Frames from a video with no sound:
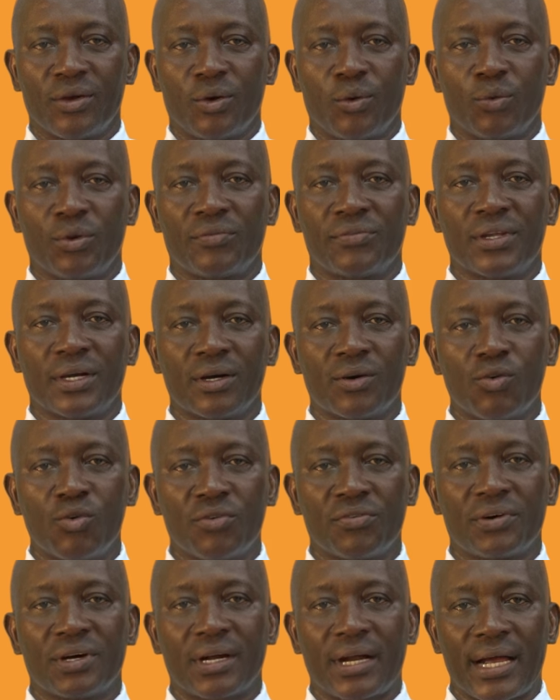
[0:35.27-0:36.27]
with the
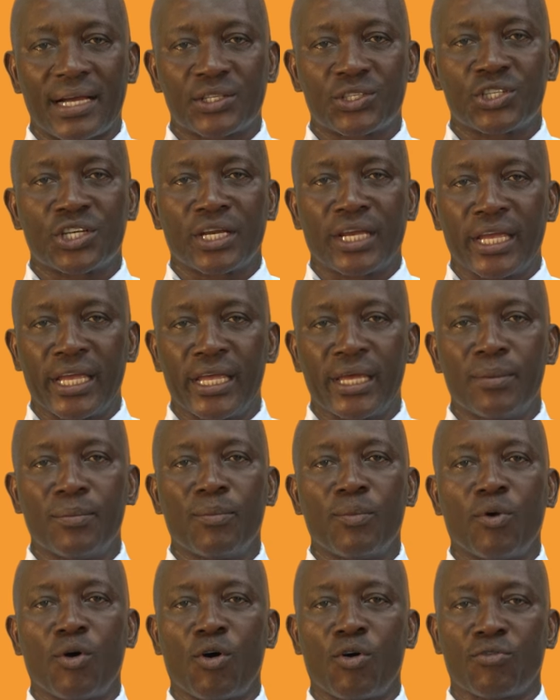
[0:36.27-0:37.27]
overarching
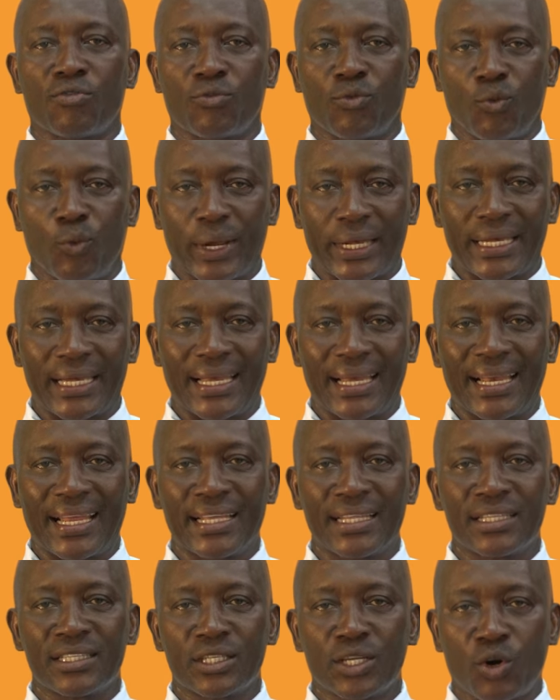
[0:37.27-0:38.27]
aim of
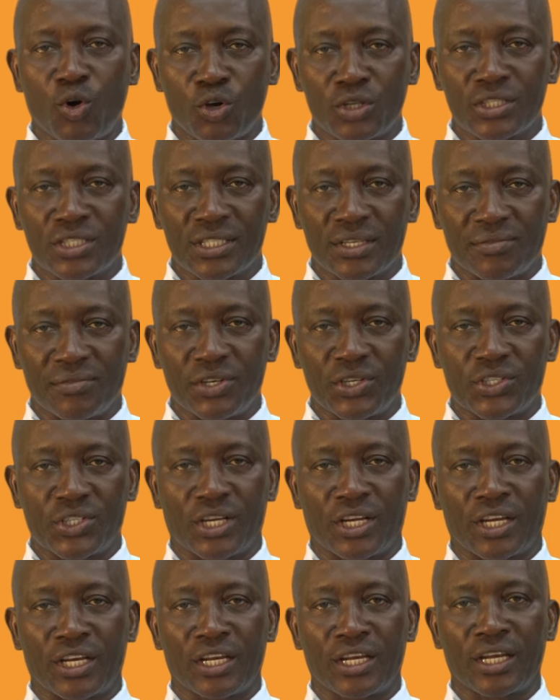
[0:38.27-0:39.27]
wetland
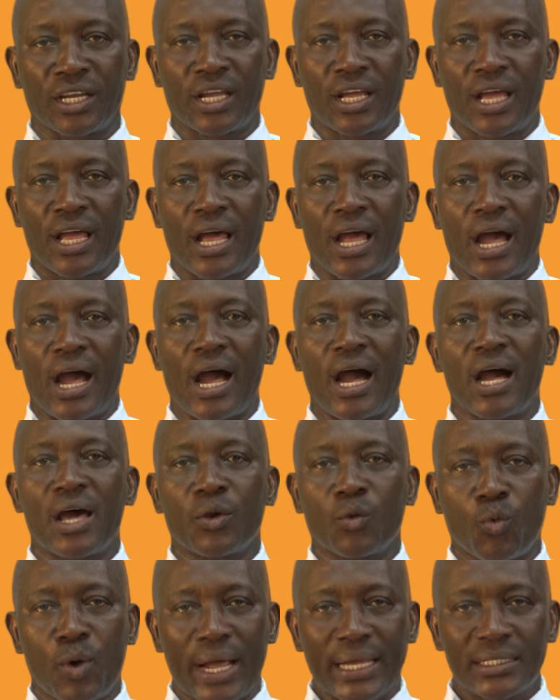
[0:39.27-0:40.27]
conservation
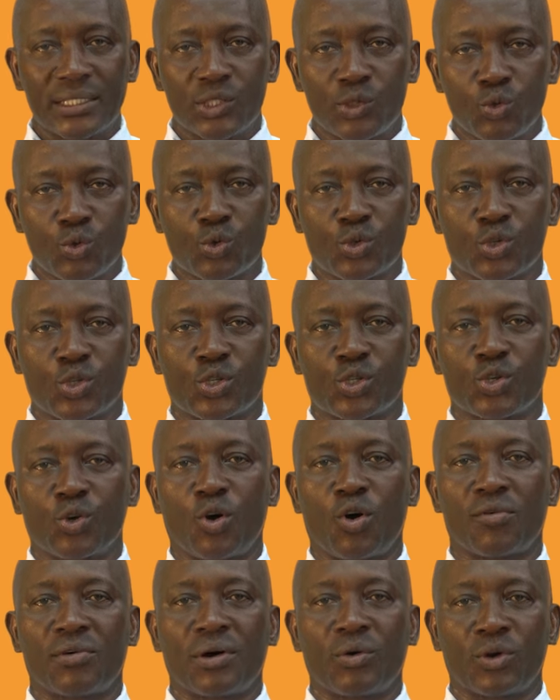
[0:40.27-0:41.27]
and wise use
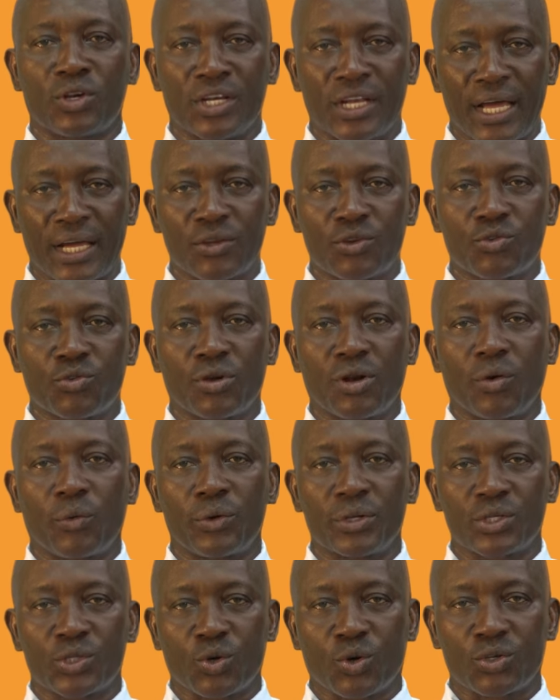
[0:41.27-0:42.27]
of our natural
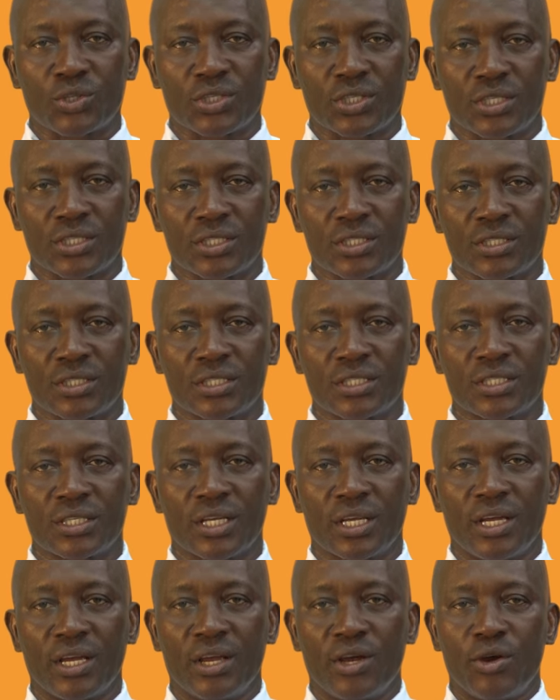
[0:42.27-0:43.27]
resources
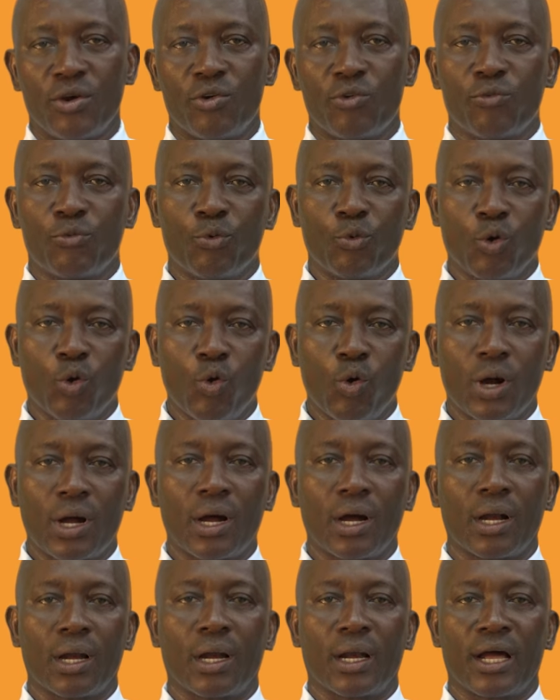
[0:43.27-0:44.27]
through
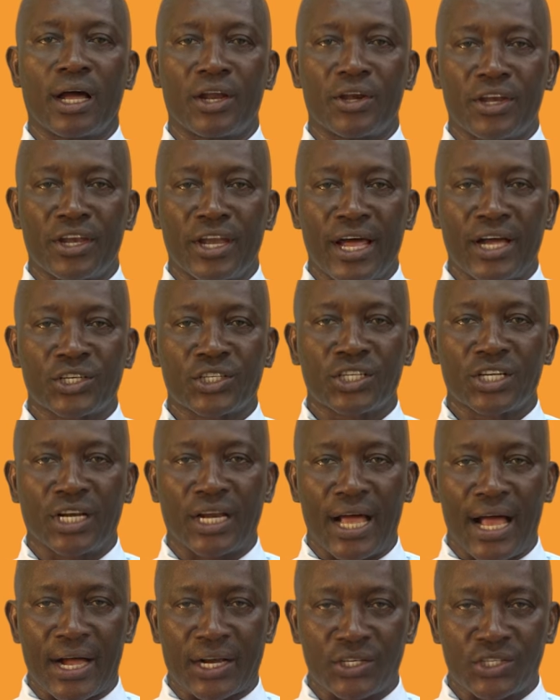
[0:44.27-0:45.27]
local and national
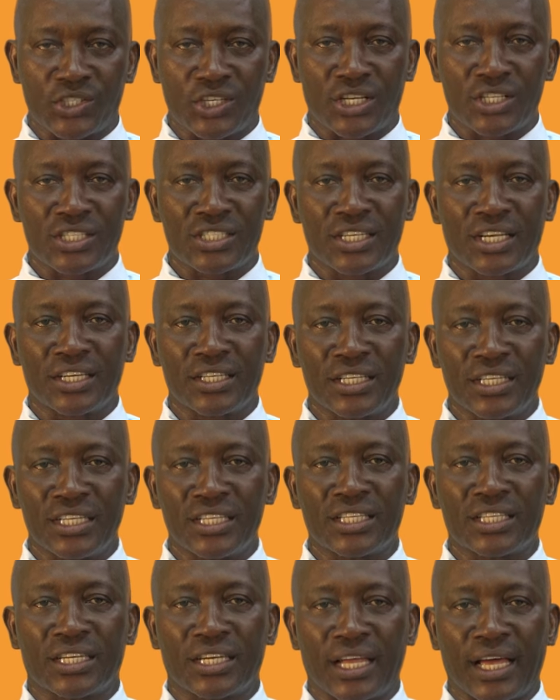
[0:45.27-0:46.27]
actions and
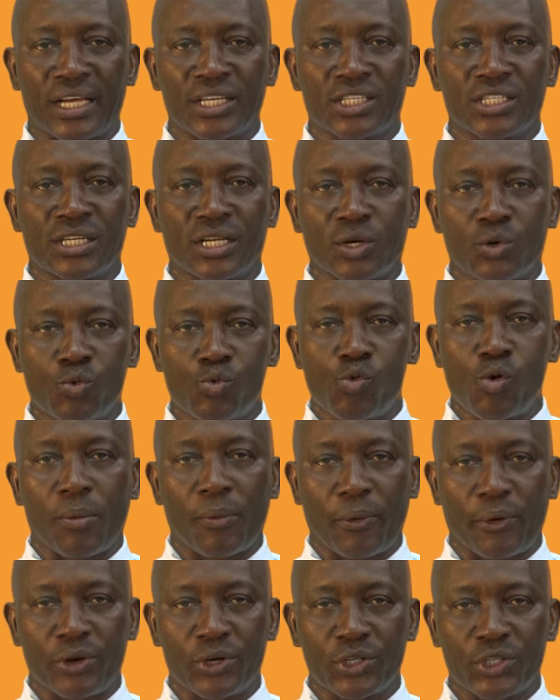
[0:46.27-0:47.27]
international
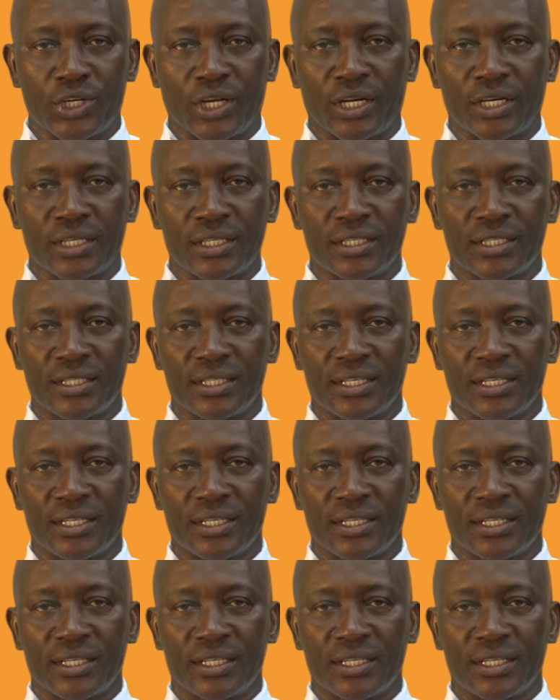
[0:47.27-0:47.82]
cooperation.